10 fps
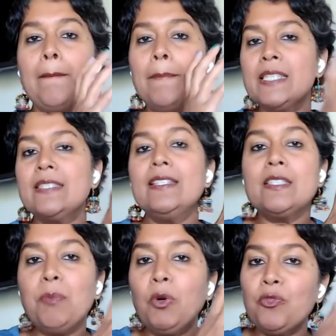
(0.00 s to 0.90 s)
business
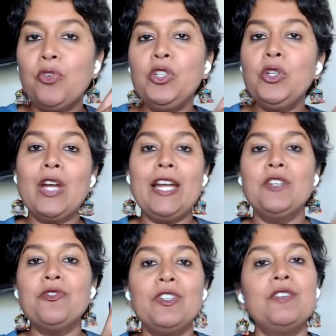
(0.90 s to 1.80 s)
portfolio
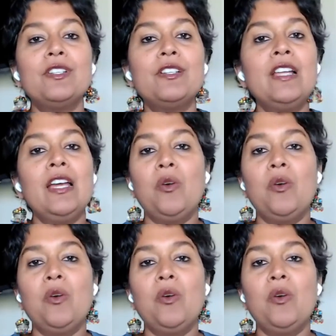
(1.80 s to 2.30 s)
kind of level.